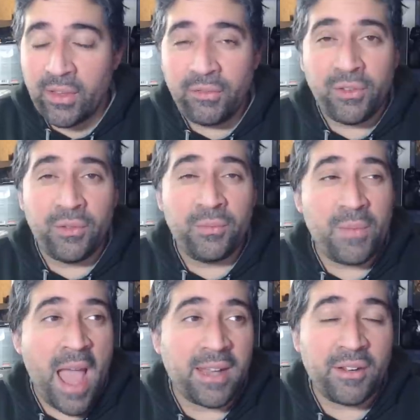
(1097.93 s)
If you
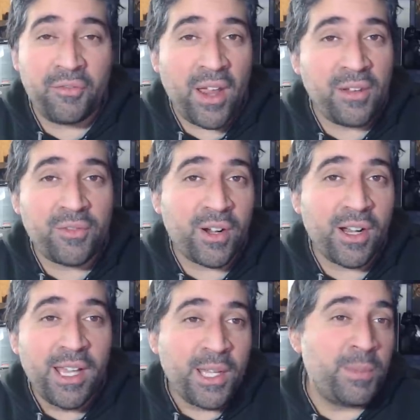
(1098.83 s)
had a favorite,
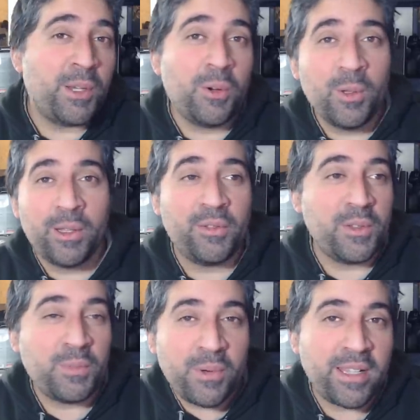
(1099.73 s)
it'd be cool if you
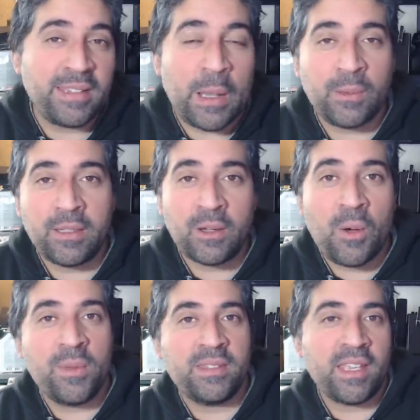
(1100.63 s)
just put it down in the
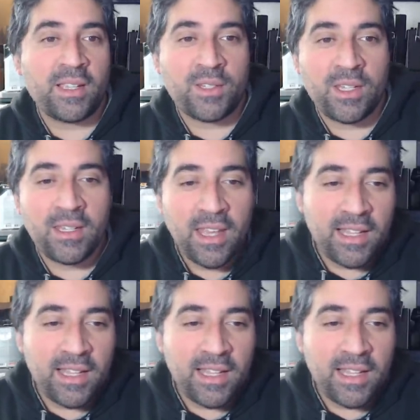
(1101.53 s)
comment section.